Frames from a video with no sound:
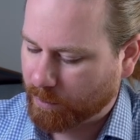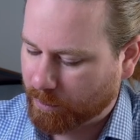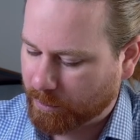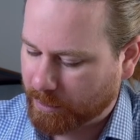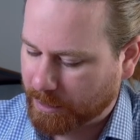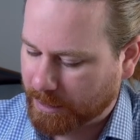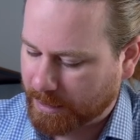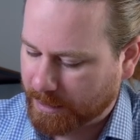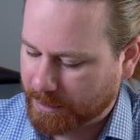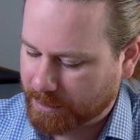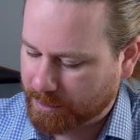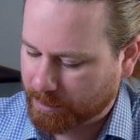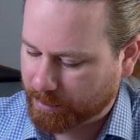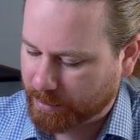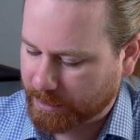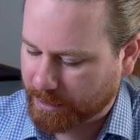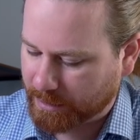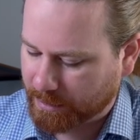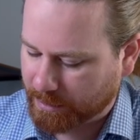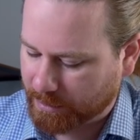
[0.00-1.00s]
Well, that has to
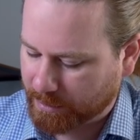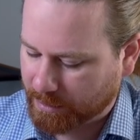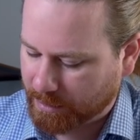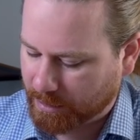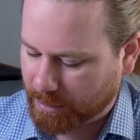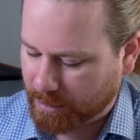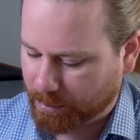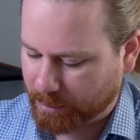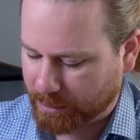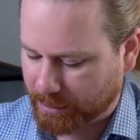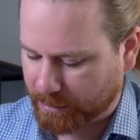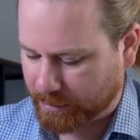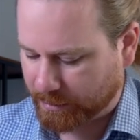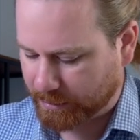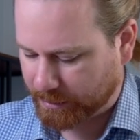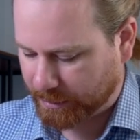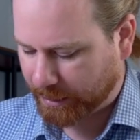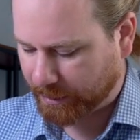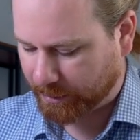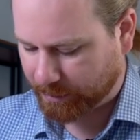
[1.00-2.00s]
be carbon
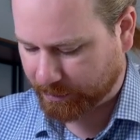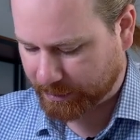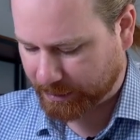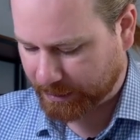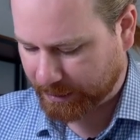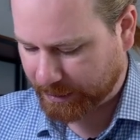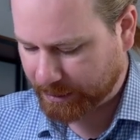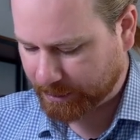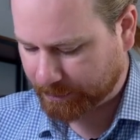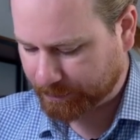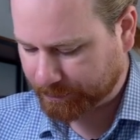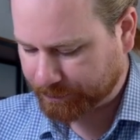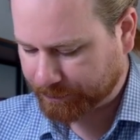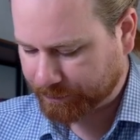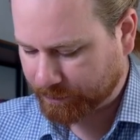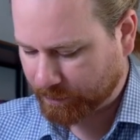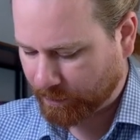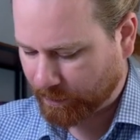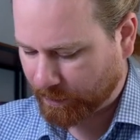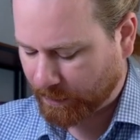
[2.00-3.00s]
dioxide.
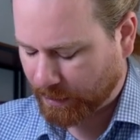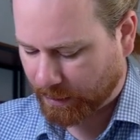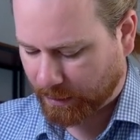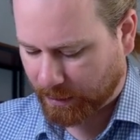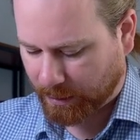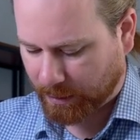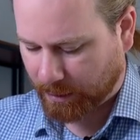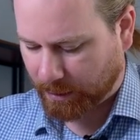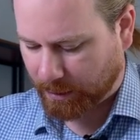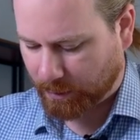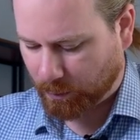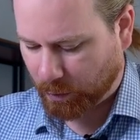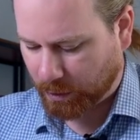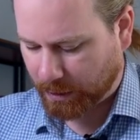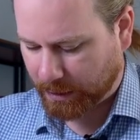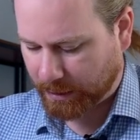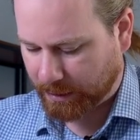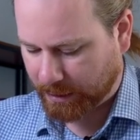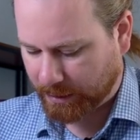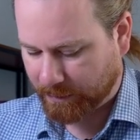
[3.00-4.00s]
And
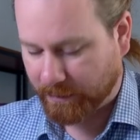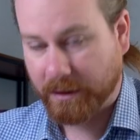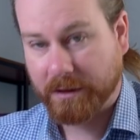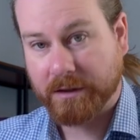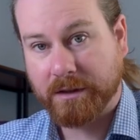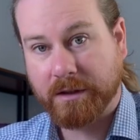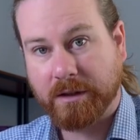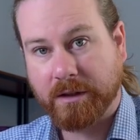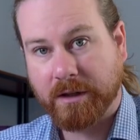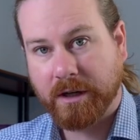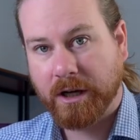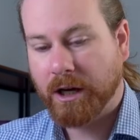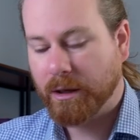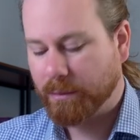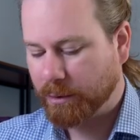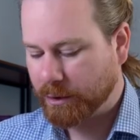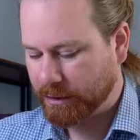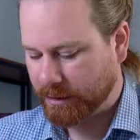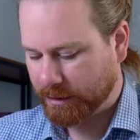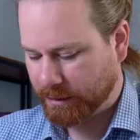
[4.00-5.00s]
what can give us
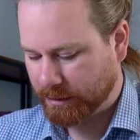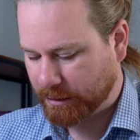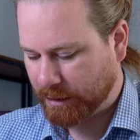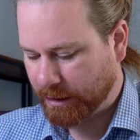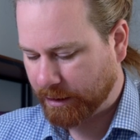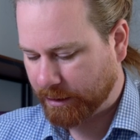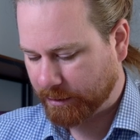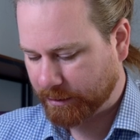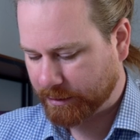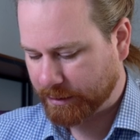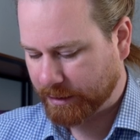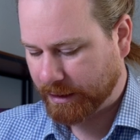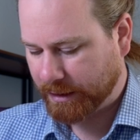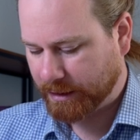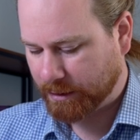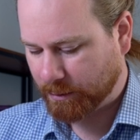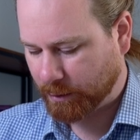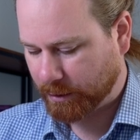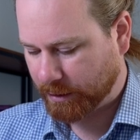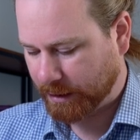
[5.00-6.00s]
carbon
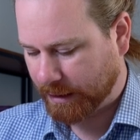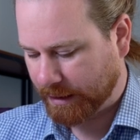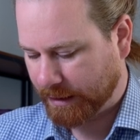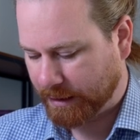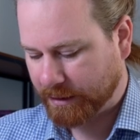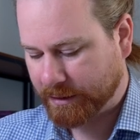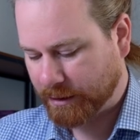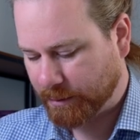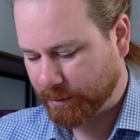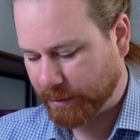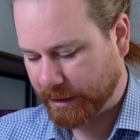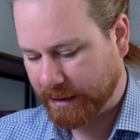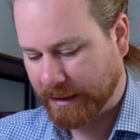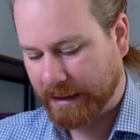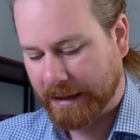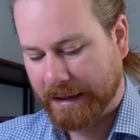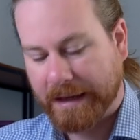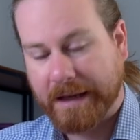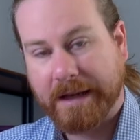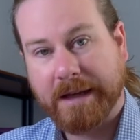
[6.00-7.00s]
dioxide? Well, that has to
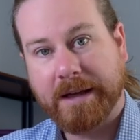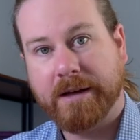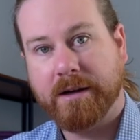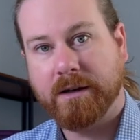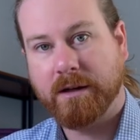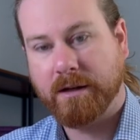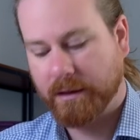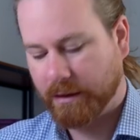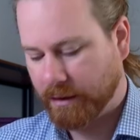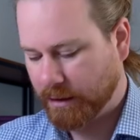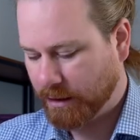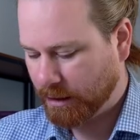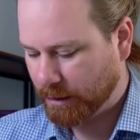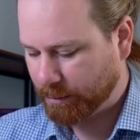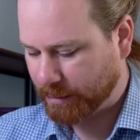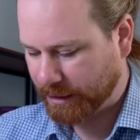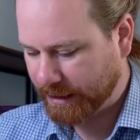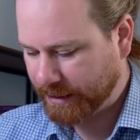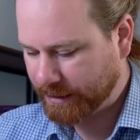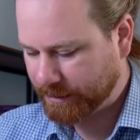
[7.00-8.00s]
be a
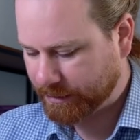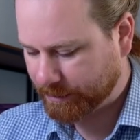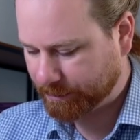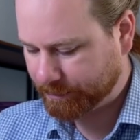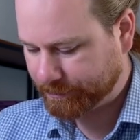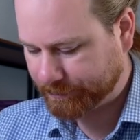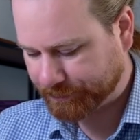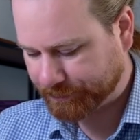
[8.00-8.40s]
carbonate.